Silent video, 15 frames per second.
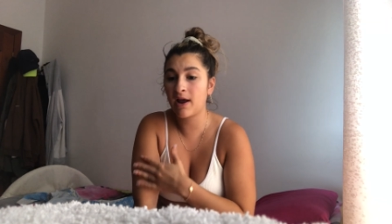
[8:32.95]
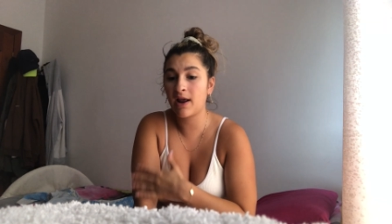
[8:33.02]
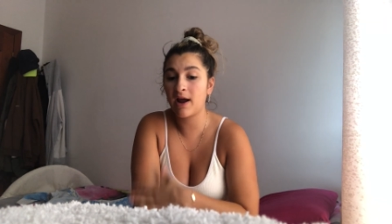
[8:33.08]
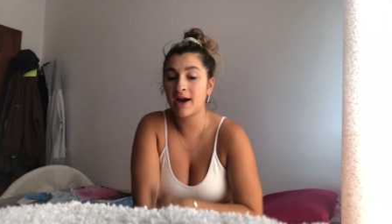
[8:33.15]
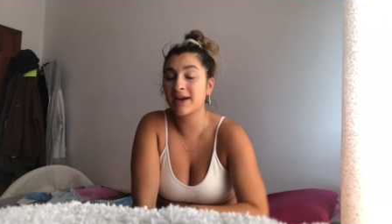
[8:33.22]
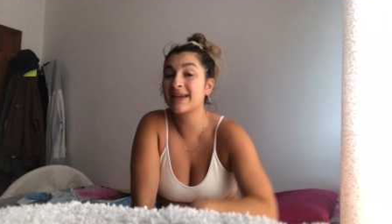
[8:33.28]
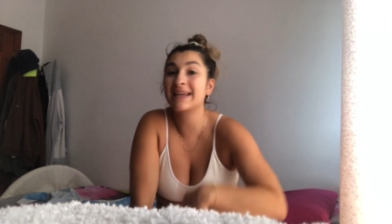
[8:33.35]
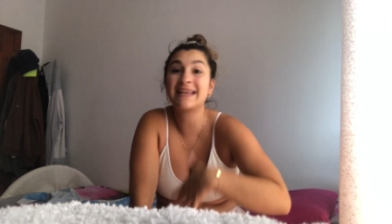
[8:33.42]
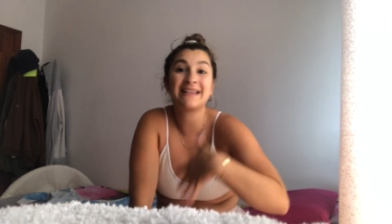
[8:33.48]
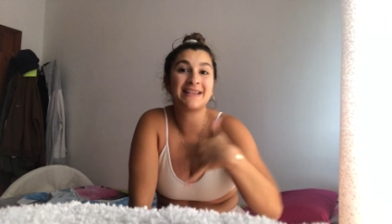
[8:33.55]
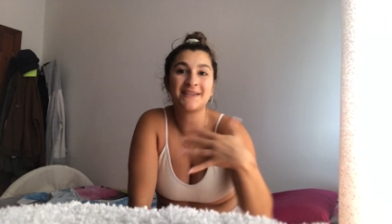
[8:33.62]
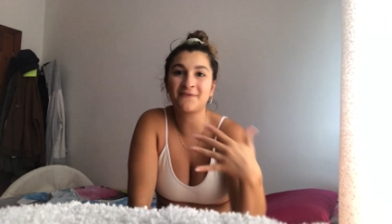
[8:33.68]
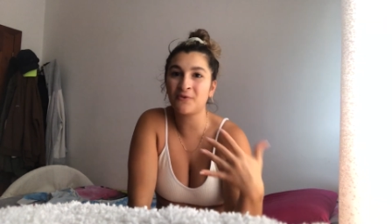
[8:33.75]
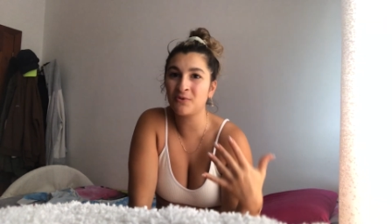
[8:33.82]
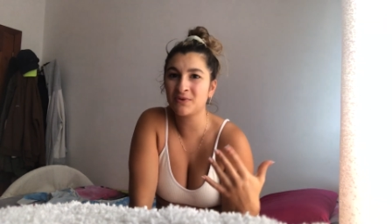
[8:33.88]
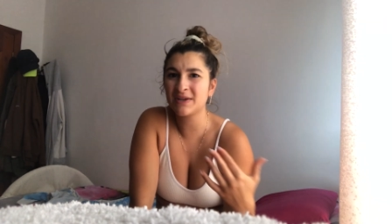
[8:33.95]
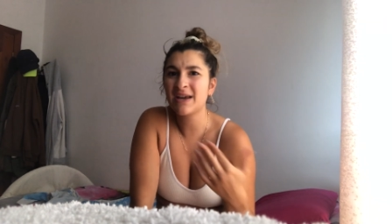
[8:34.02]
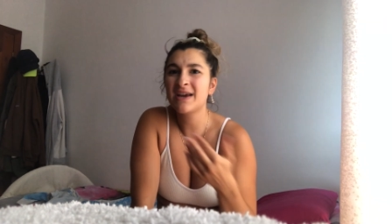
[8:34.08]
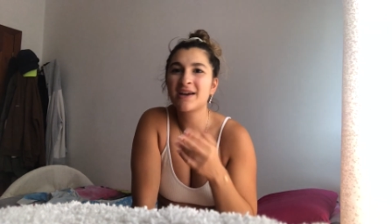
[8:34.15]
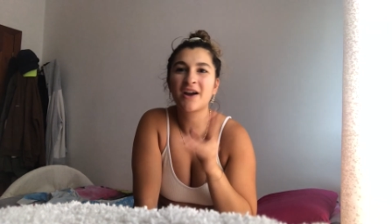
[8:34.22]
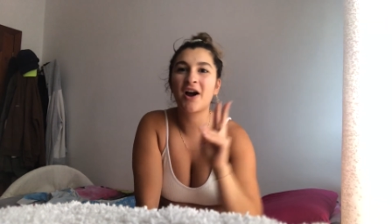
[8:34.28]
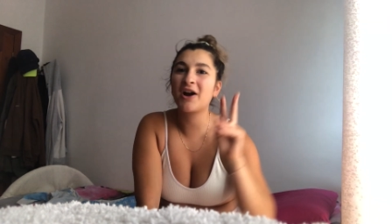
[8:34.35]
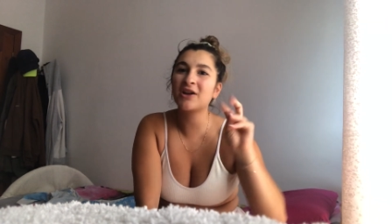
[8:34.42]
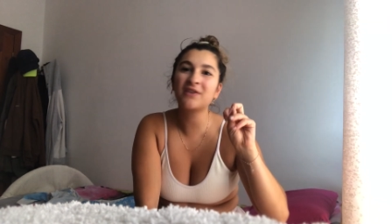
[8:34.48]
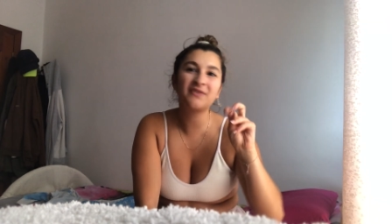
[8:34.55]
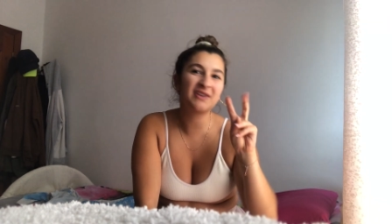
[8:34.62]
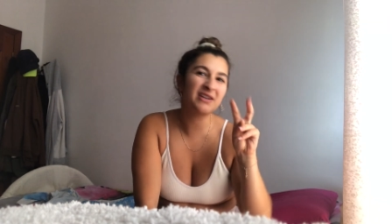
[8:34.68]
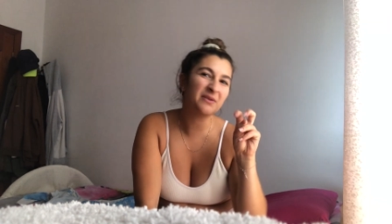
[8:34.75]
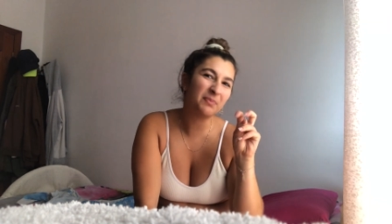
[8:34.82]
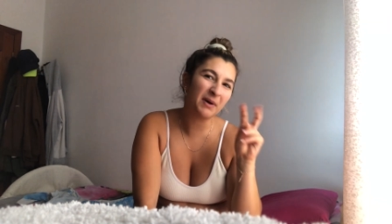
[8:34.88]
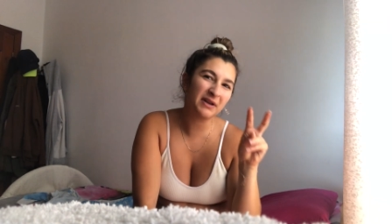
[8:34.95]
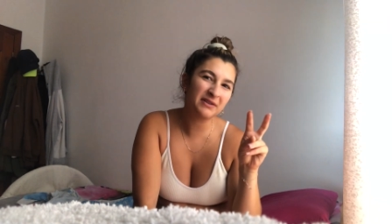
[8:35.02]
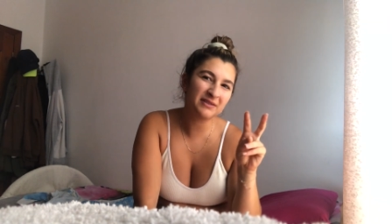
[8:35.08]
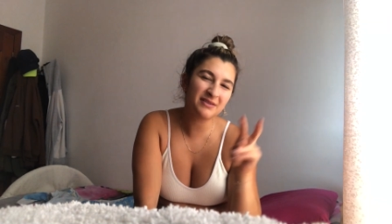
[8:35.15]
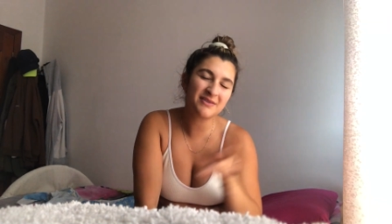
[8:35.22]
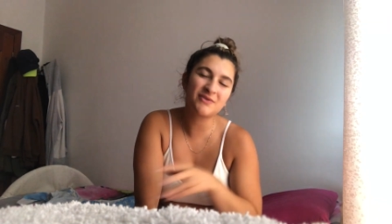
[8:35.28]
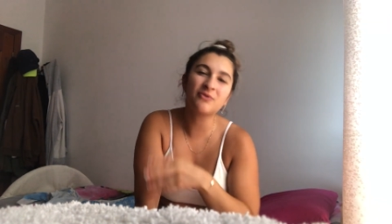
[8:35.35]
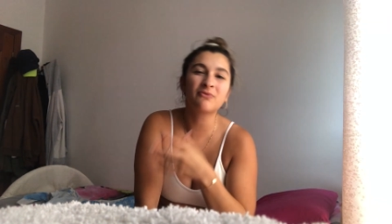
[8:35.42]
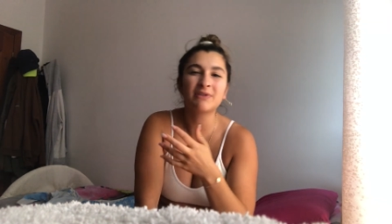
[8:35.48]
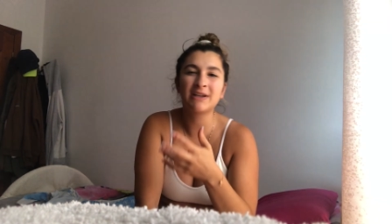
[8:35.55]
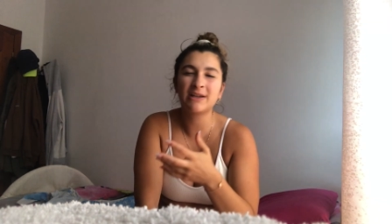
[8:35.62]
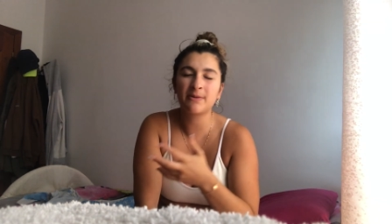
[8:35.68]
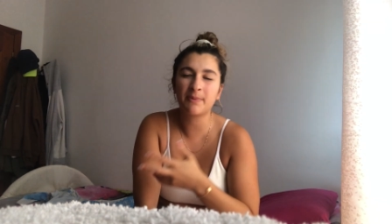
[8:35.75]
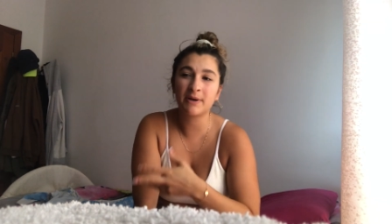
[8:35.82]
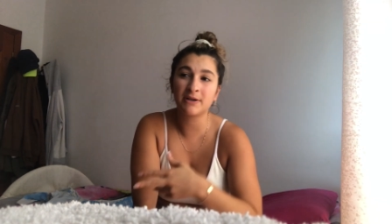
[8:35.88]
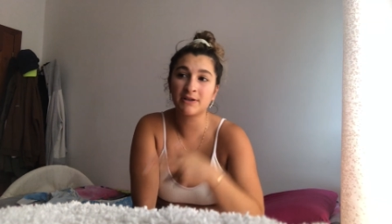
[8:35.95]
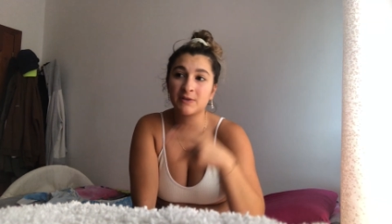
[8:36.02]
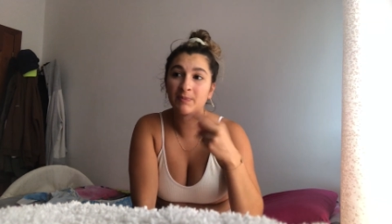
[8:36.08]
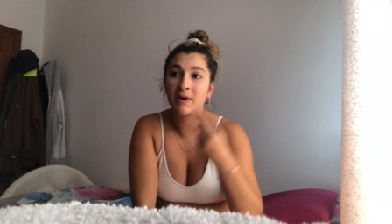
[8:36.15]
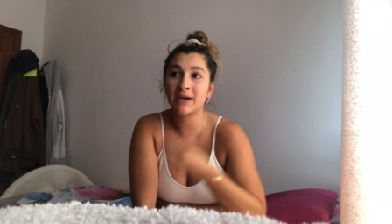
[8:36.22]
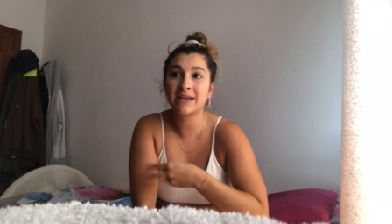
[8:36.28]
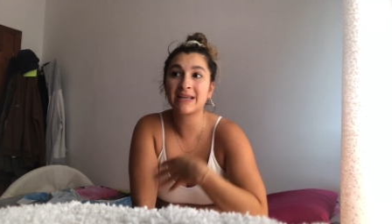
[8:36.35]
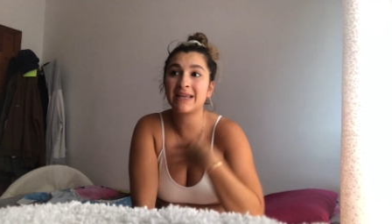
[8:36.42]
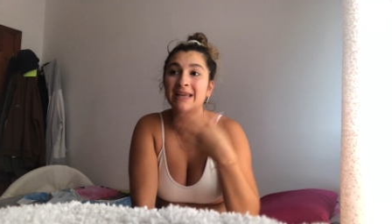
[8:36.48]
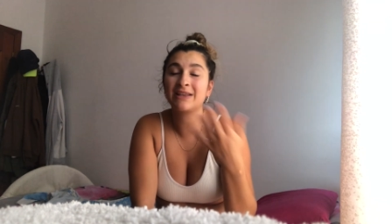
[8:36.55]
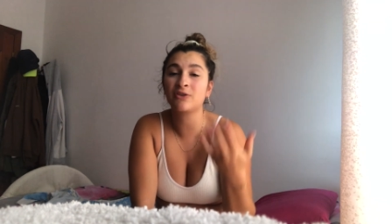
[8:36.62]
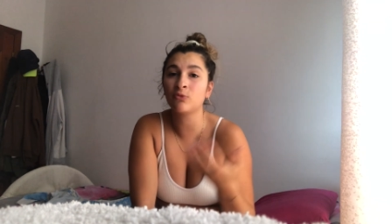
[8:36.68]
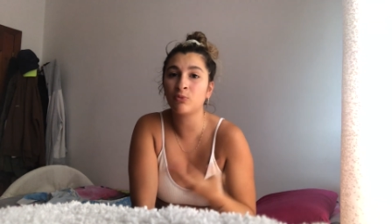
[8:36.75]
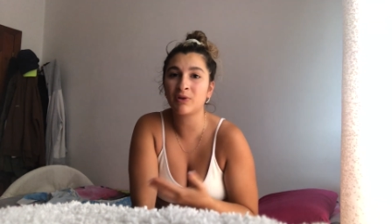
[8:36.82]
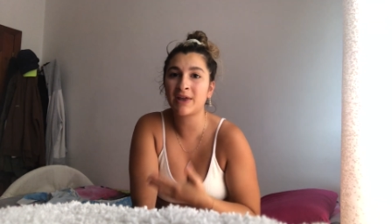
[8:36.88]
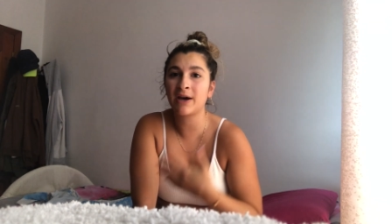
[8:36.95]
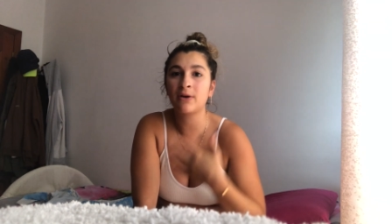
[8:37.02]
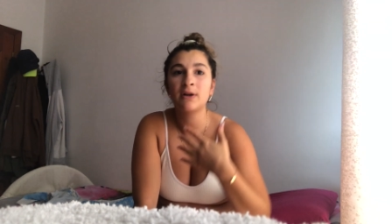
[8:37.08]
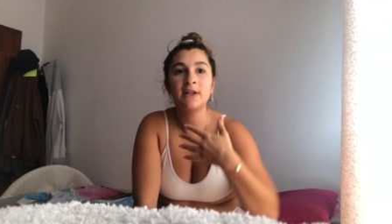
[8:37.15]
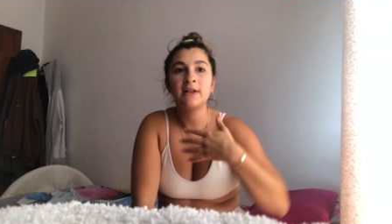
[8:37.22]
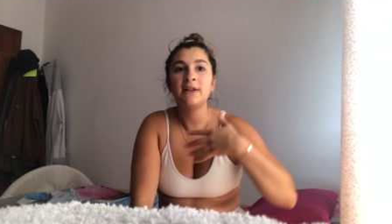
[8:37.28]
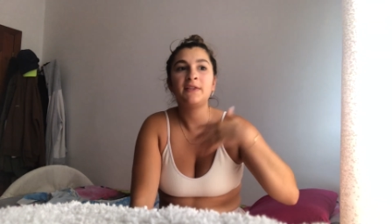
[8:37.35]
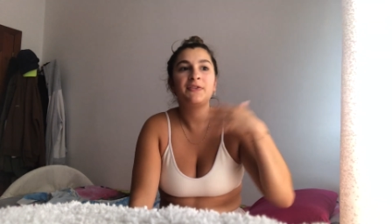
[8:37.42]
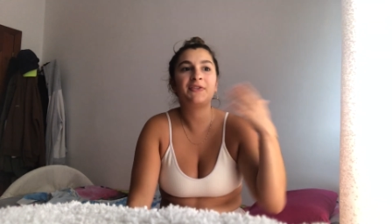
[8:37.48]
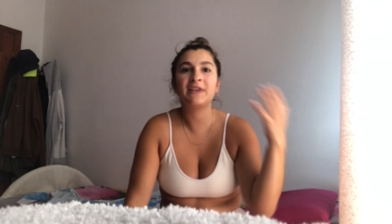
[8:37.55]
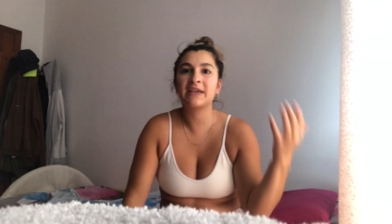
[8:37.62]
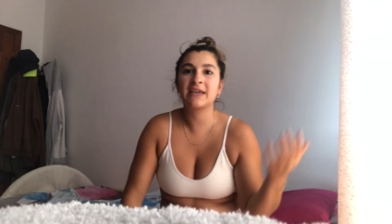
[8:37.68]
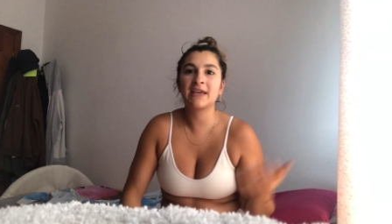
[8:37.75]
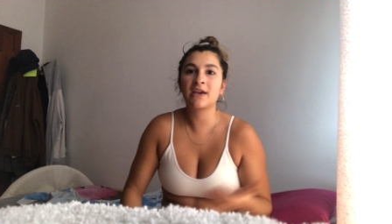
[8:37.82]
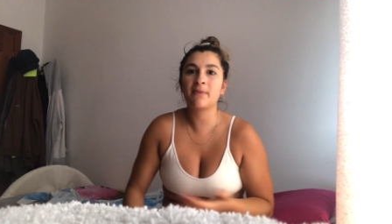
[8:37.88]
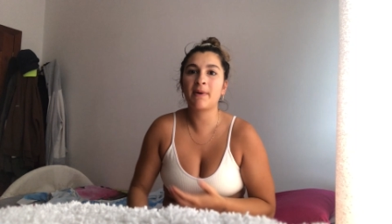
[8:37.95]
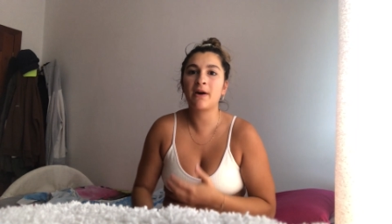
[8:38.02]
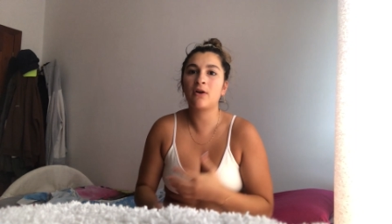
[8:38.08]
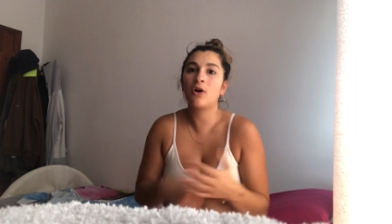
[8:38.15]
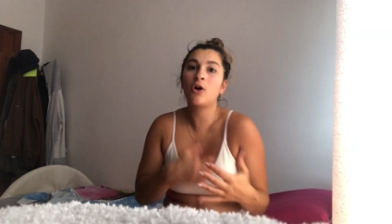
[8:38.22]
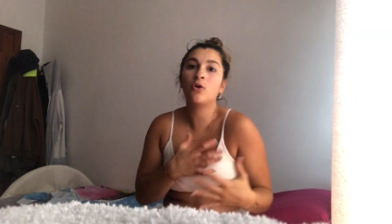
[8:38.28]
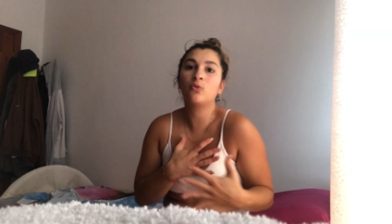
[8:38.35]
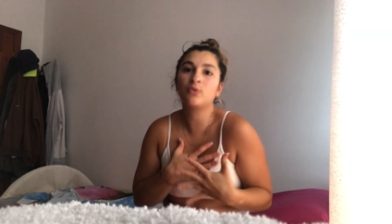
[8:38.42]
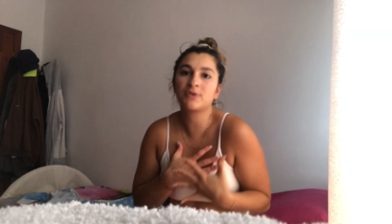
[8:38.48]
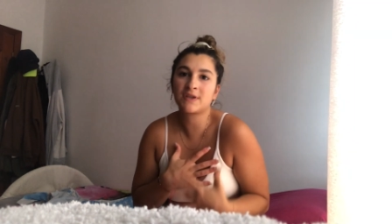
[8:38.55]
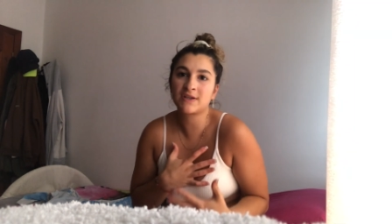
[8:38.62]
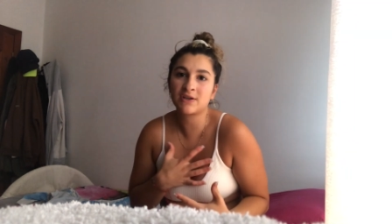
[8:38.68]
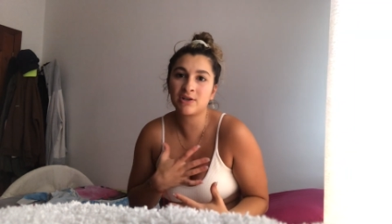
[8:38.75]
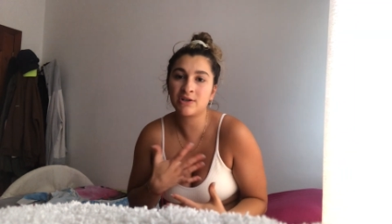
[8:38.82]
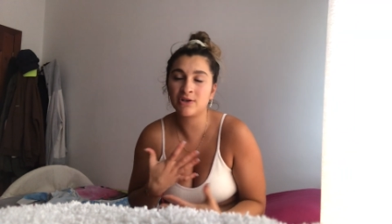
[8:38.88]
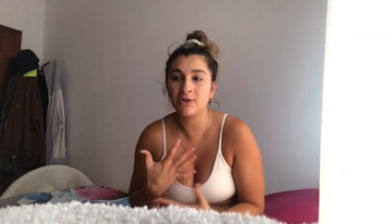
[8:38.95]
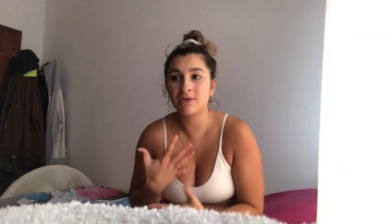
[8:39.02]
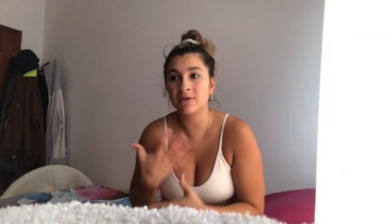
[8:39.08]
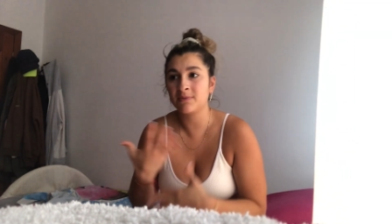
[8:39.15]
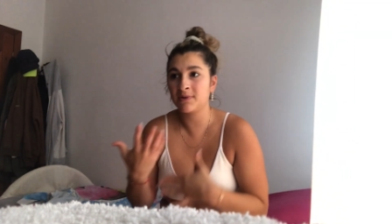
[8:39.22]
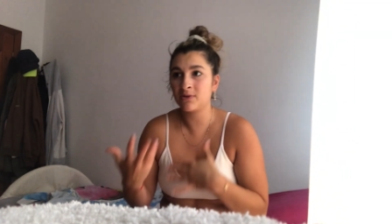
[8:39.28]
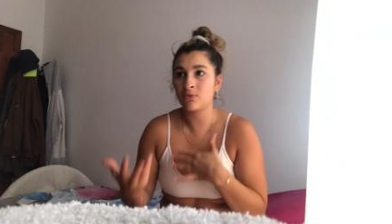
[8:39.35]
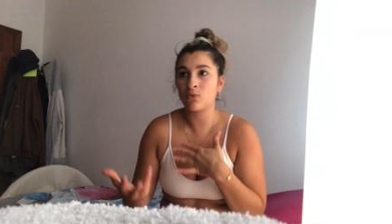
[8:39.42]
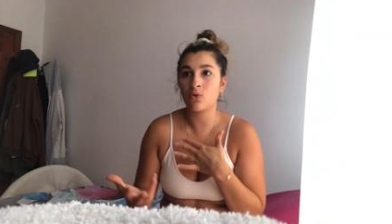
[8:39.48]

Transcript: I could eat these foods kind of in abundance, not really in abundance, but I could eat them without thinking about, oh, what's this going to do to me,